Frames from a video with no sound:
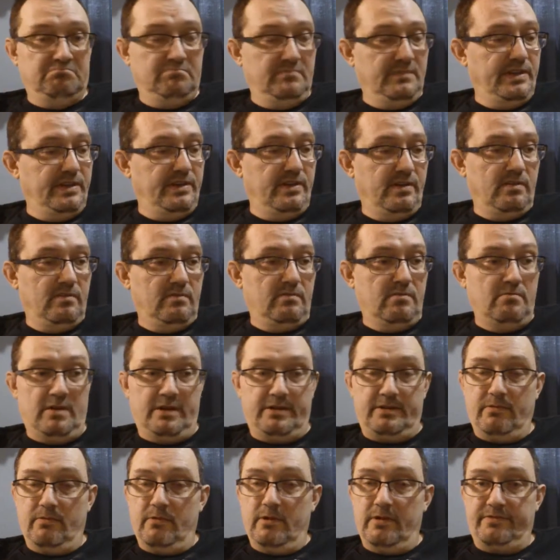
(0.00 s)

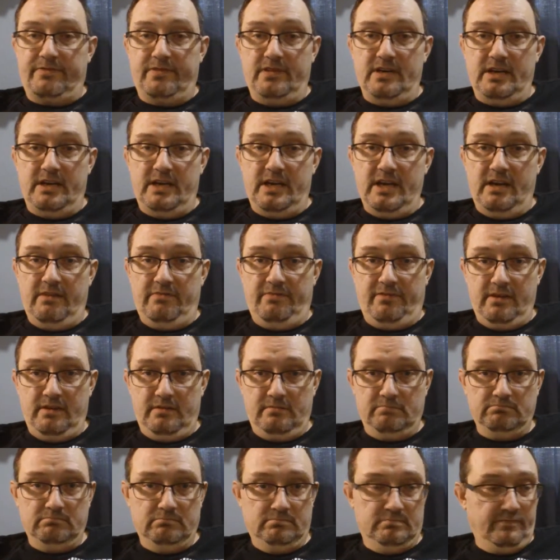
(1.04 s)
what you want to see different.